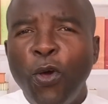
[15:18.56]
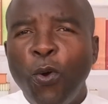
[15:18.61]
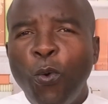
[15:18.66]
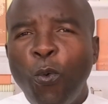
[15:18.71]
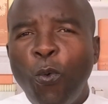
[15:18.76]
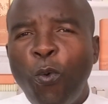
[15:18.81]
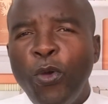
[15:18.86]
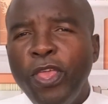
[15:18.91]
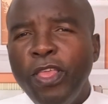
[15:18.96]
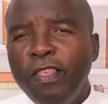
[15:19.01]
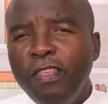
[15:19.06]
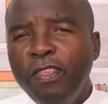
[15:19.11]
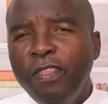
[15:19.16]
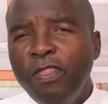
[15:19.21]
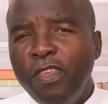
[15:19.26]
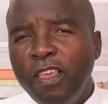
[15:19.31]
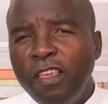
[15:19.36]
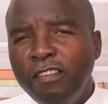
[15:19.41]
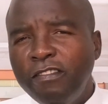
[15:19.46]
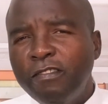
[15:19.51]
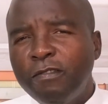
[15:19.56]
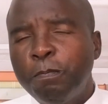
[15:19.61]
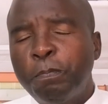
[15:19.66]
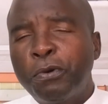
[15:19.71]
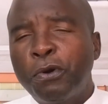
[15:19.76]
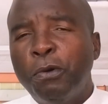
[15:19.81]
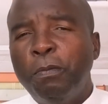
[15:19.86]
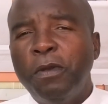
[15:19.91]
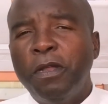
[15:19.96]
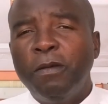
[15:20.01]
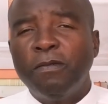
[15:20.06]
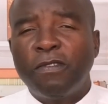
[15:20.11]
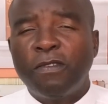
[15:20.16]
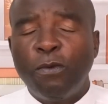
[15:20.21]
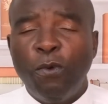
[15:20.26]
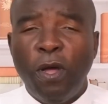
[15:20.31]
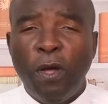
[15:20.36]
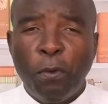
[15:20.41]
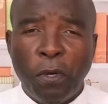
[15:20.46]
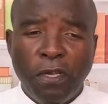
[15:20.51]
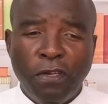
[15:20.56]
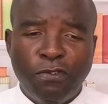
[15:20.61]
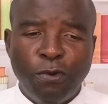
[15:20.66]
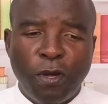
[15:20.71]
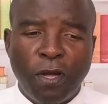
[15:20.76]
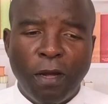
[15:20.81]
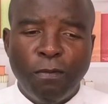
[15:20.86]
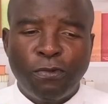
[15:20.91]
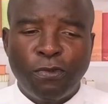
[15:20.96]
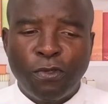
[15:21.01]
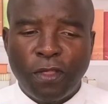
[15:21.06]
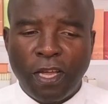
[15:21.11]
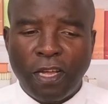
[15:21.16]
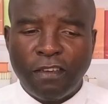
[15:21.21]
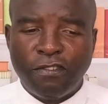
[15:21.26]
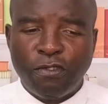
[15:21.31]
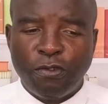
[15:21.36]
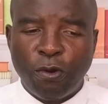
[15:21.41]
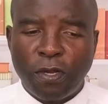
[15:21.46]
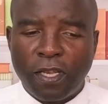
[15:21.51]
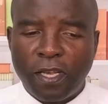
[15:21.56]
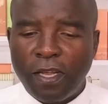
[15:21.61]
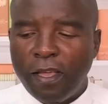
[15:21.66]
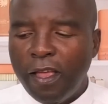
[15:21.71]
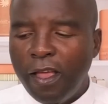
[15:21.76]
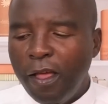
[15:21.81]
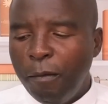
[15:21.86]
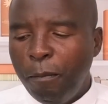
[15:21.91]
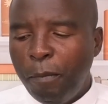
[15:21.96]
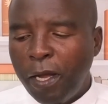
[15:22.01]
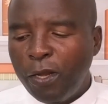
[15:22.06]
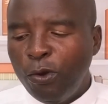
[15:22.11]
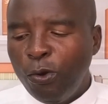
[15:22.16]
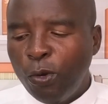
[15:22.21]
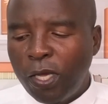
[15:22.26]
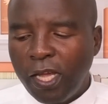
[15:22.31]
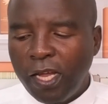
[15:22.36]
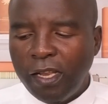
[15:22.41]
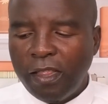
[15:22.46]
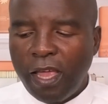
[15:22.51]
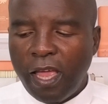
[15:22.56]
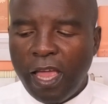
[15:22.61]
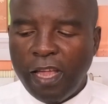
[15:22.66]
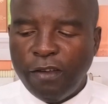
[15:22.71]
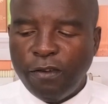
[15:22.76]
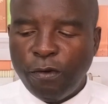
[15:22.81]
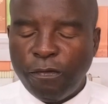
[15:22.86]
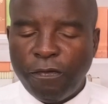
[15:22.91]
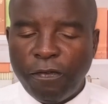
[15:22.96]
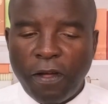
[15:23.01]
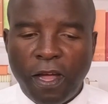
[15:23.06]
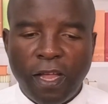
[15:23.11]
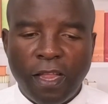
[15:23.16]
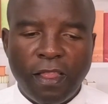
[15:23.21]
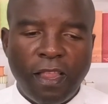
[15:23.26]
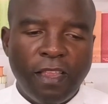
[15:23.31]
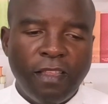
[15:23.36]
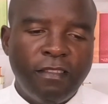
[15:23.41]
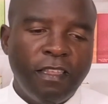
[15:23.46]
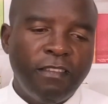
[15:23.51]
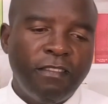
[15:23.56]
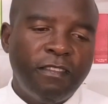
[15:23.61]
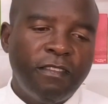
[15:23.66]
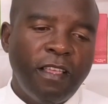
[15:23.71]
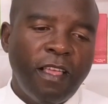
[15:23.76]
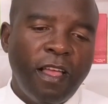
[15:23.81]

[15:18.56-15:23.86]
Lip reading: with these problems? We are going to come to that shortly, but look at the end of this